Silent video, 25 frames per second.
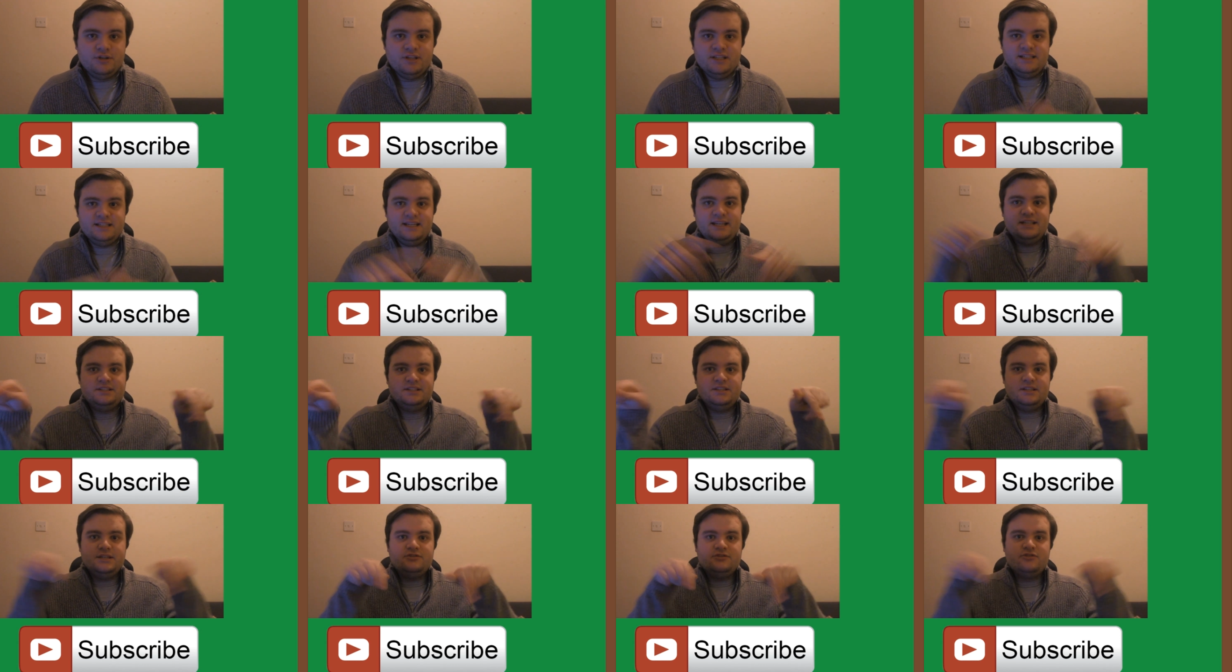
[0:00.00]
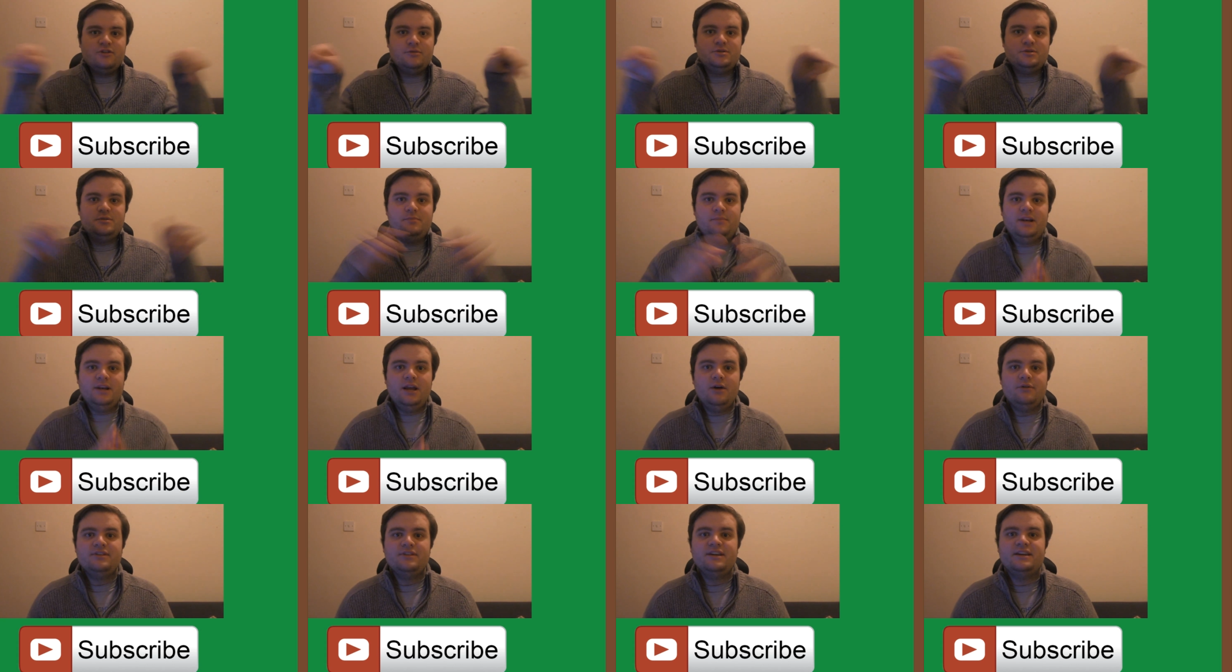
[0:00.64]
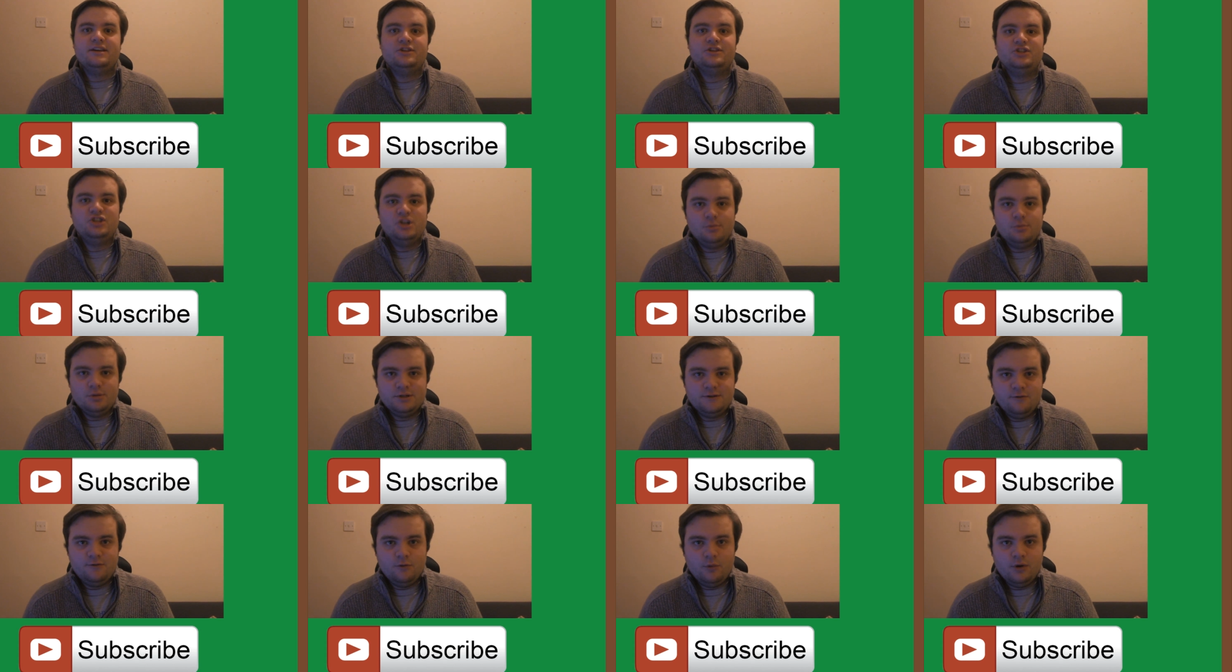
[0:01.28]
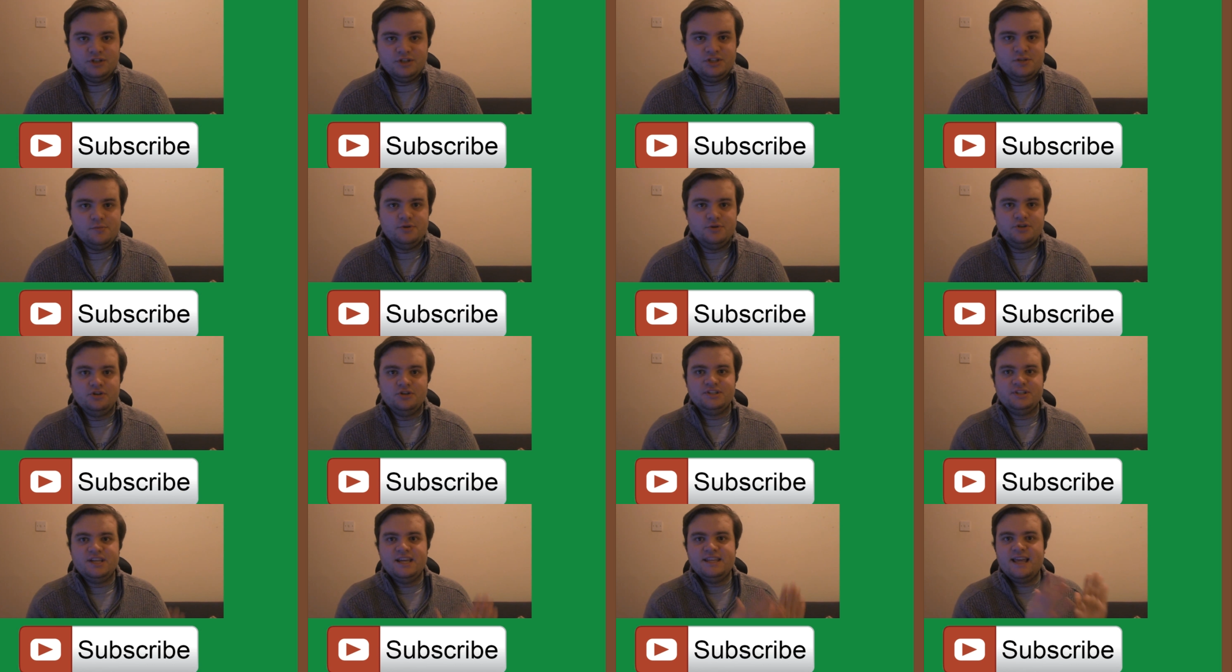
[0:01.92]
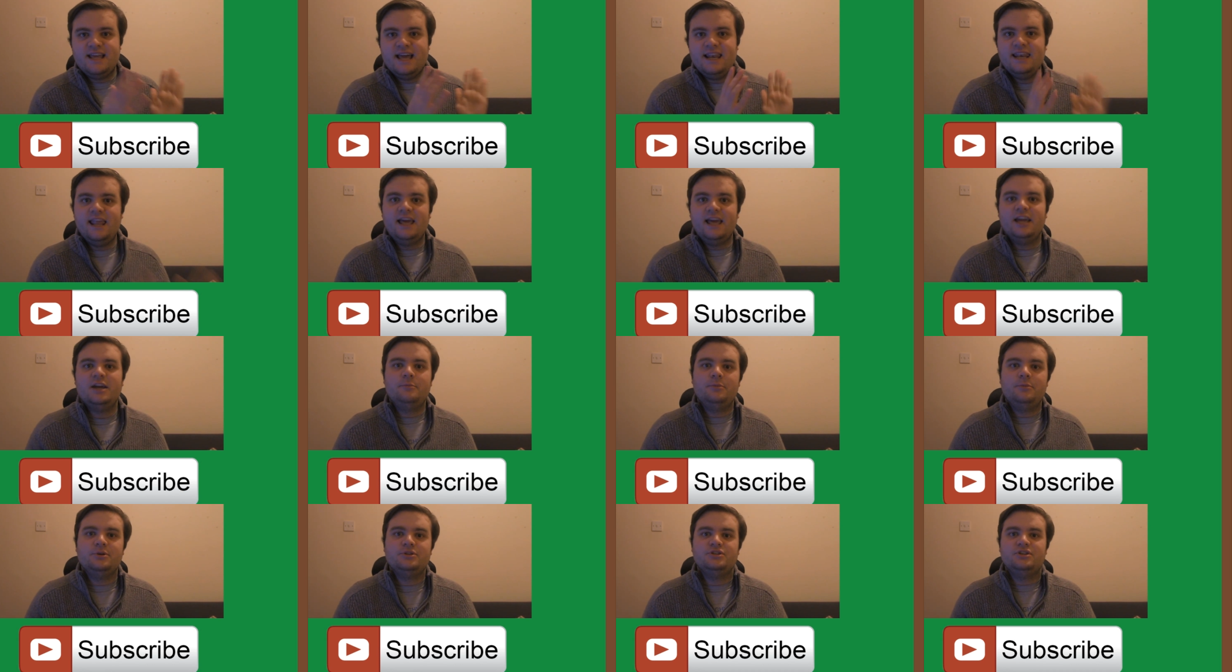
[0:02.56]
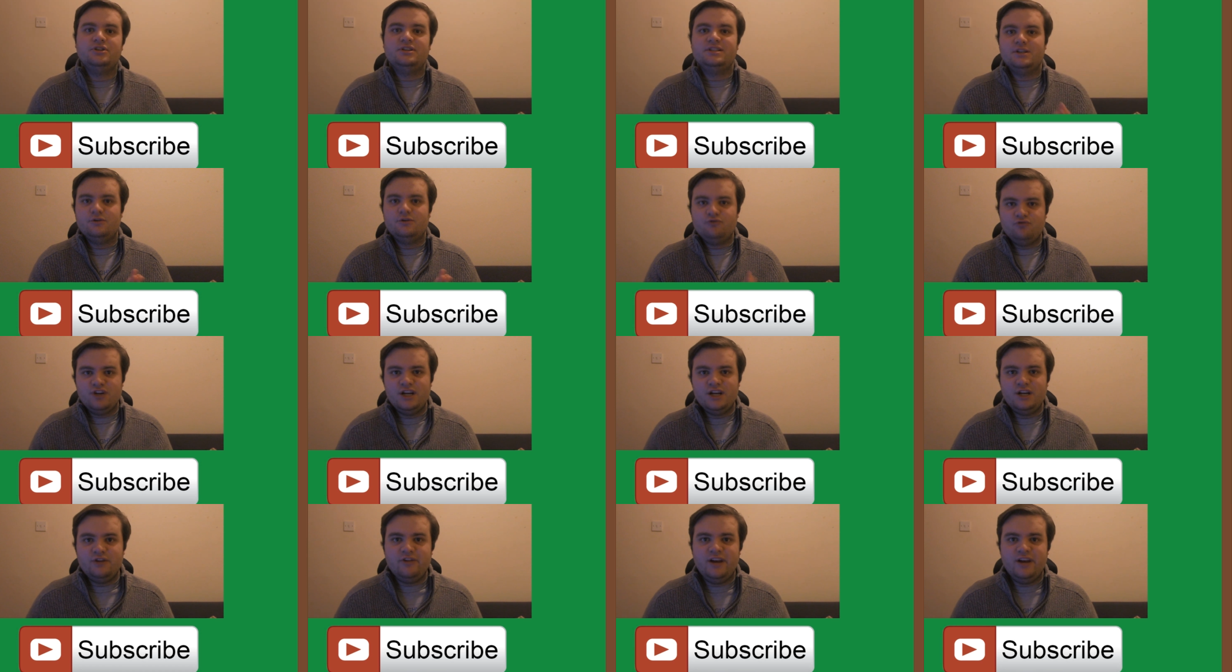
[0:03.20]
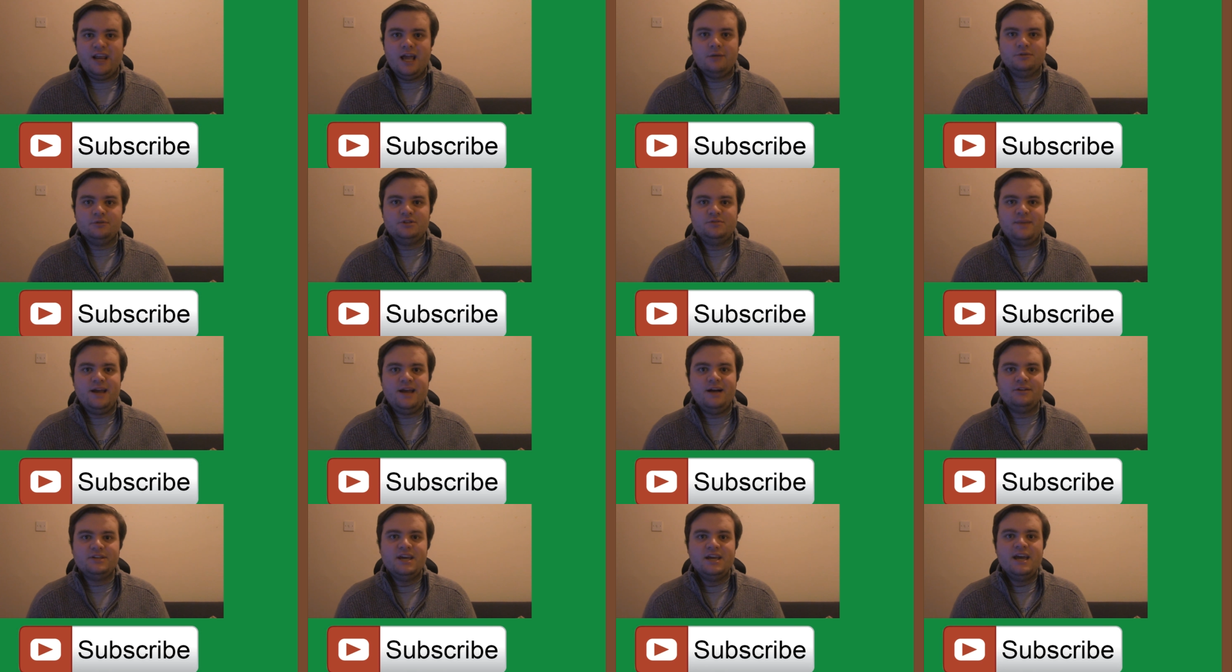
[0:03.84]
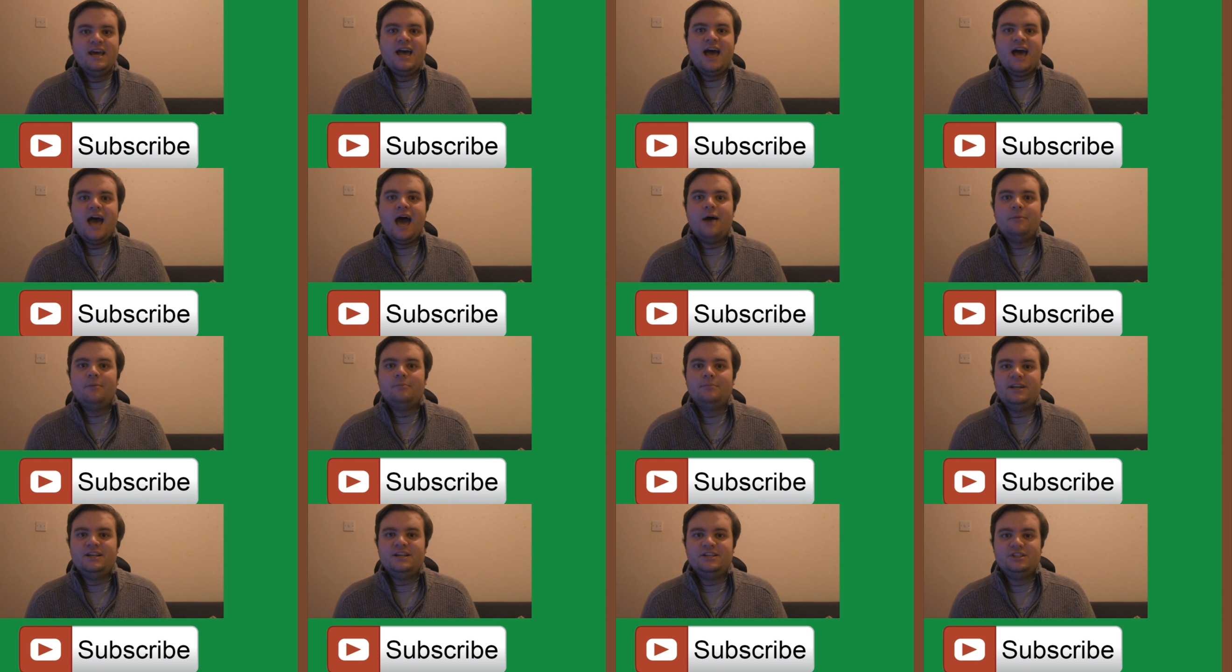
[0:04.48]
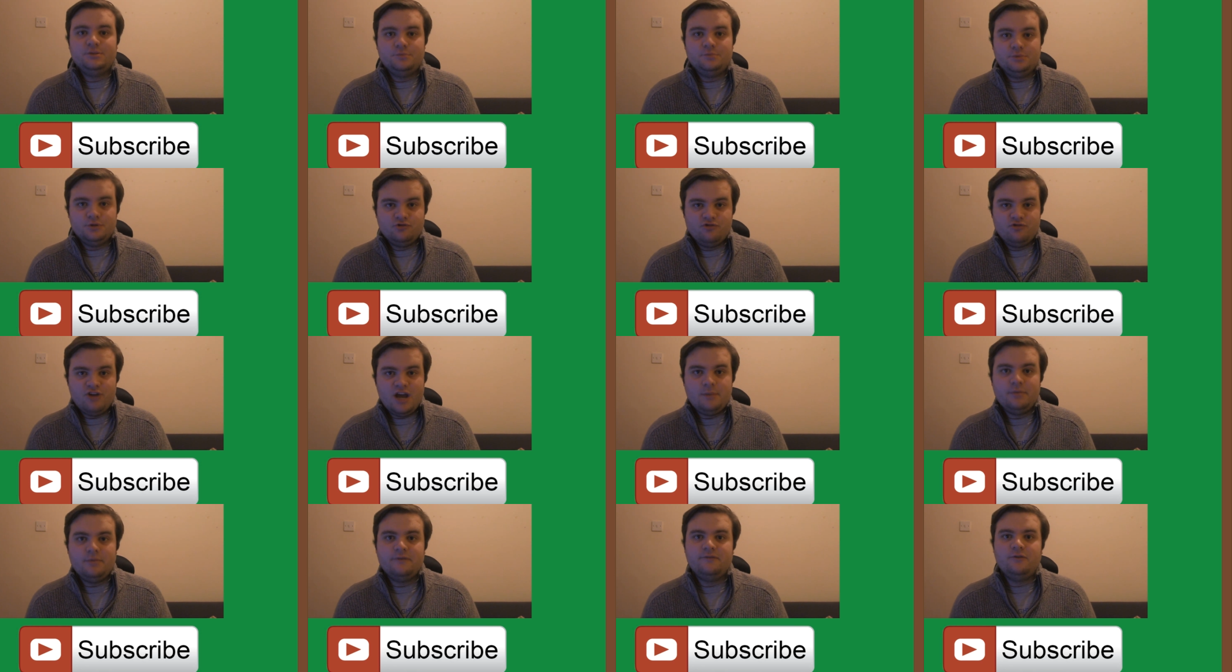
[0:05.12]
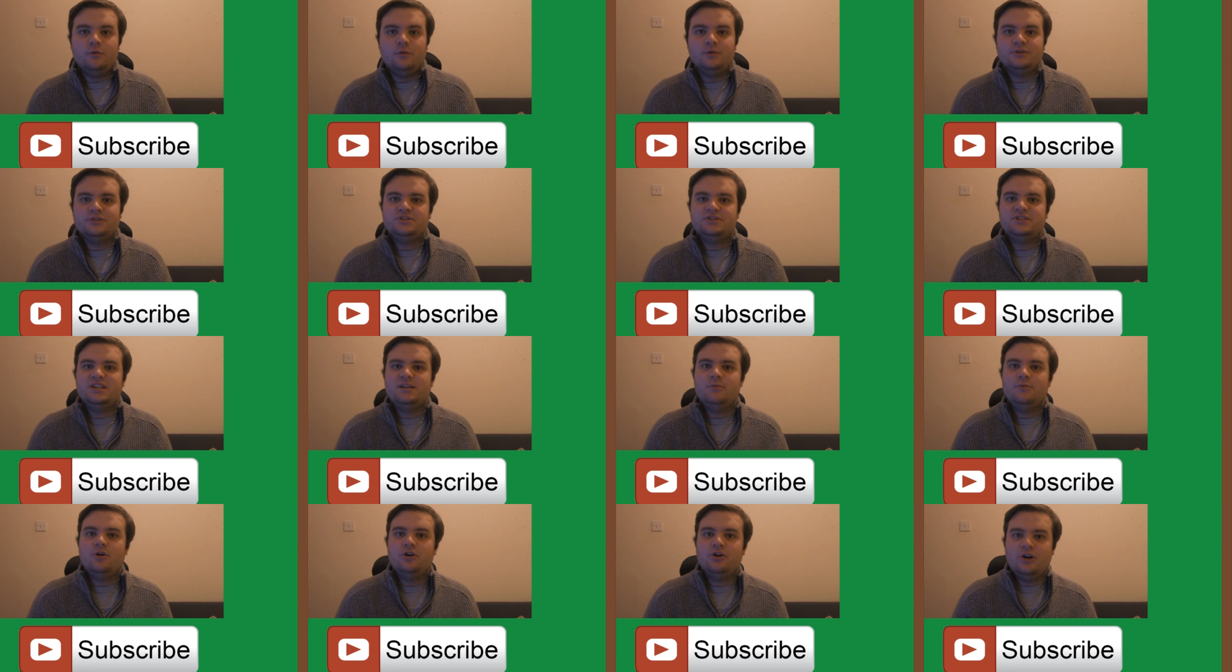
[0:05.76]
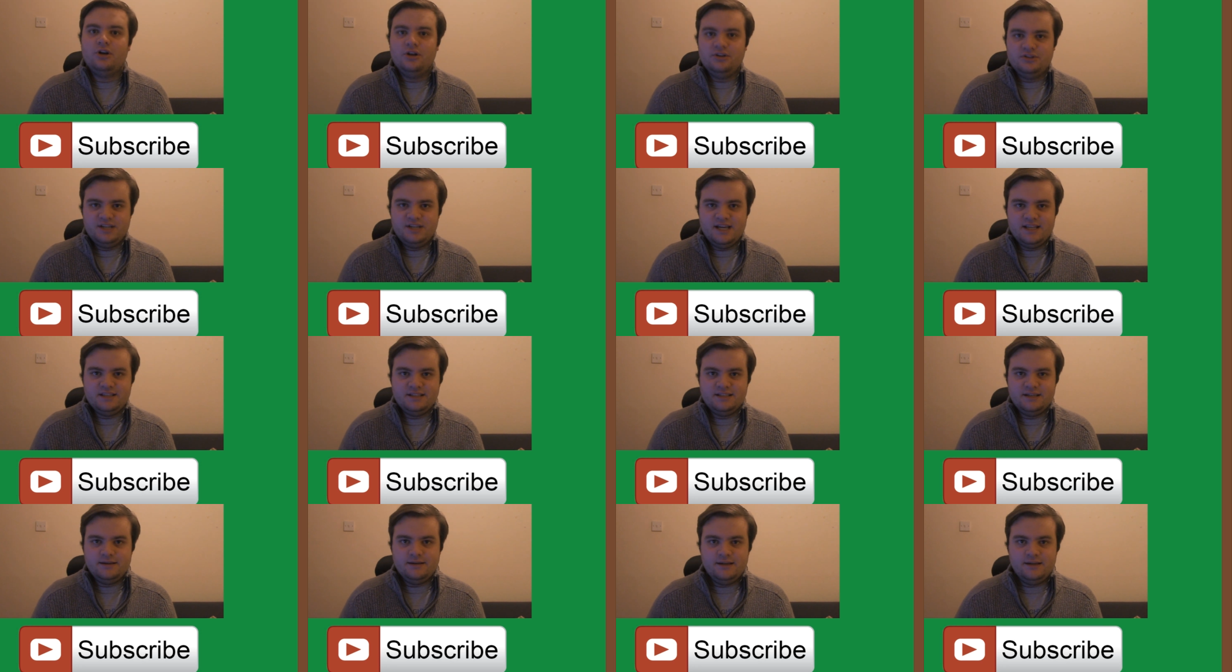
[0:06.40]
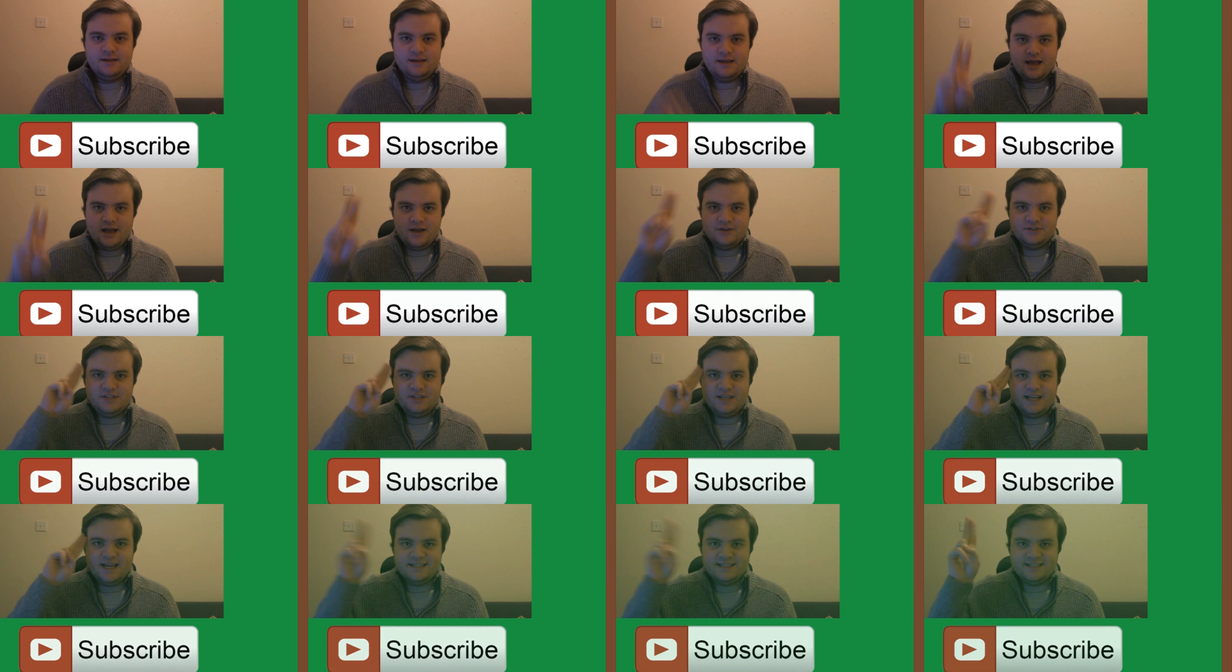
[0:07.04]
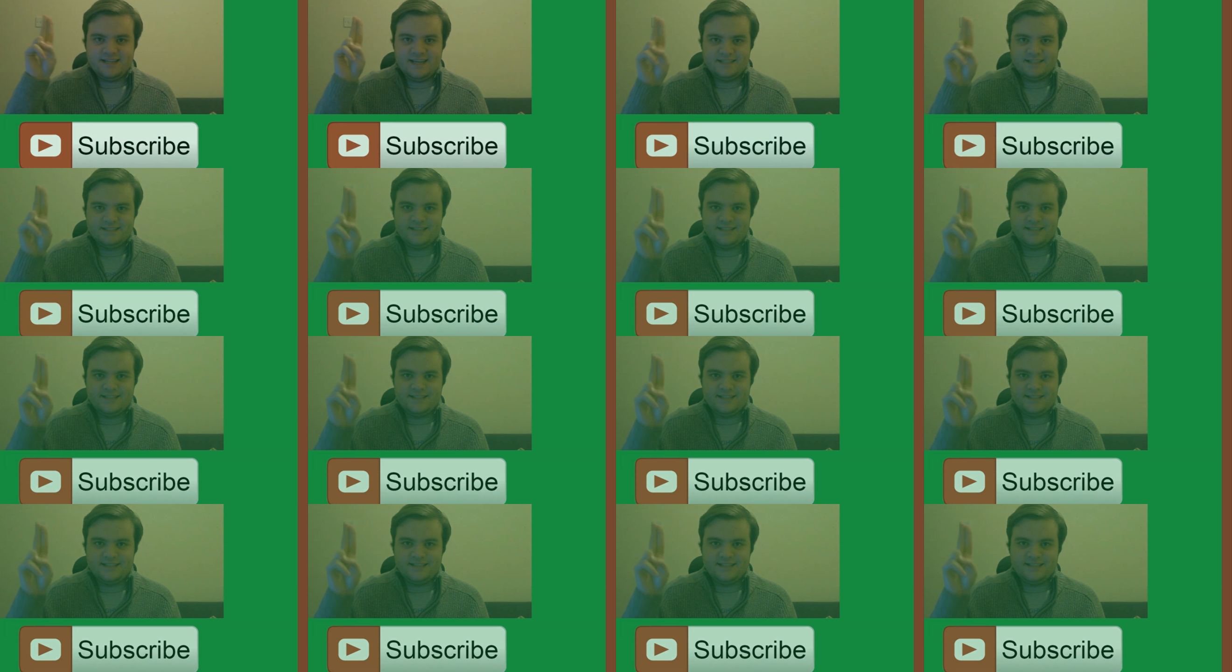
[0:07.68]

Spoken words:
There's links in the description below. Thank you so much for watching. Be sure to hit that like button because it really helps me out, and please subscribe if you want to see more content. I'll see you guys next